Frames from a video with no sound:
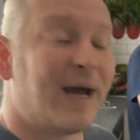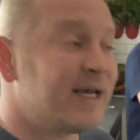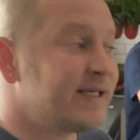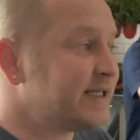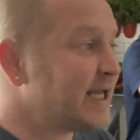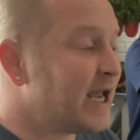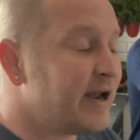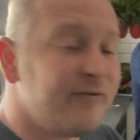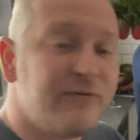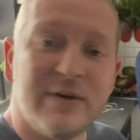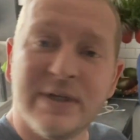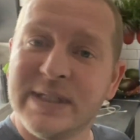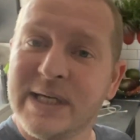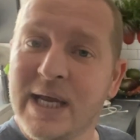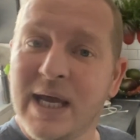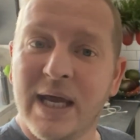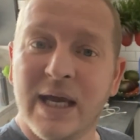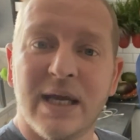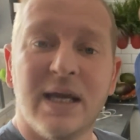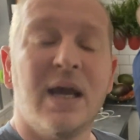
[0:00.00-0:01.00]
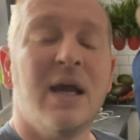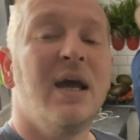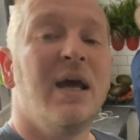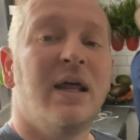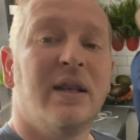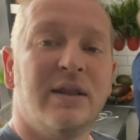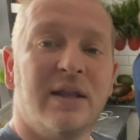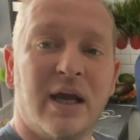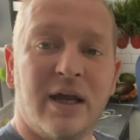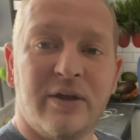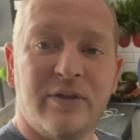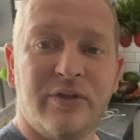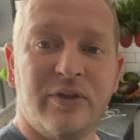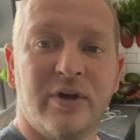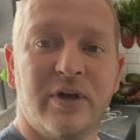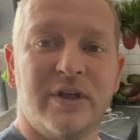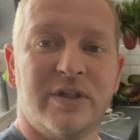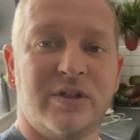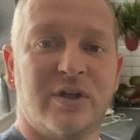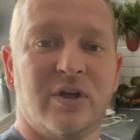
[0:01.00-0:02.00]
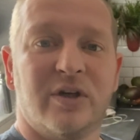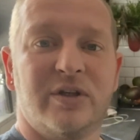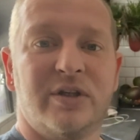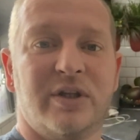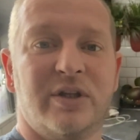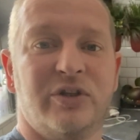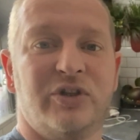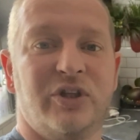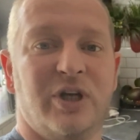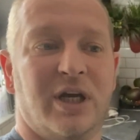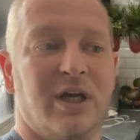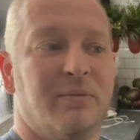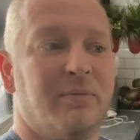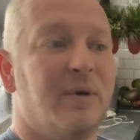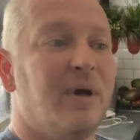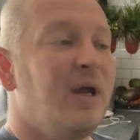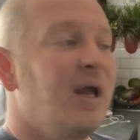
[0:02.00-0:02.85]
as every day, 9:30 to go to the gym.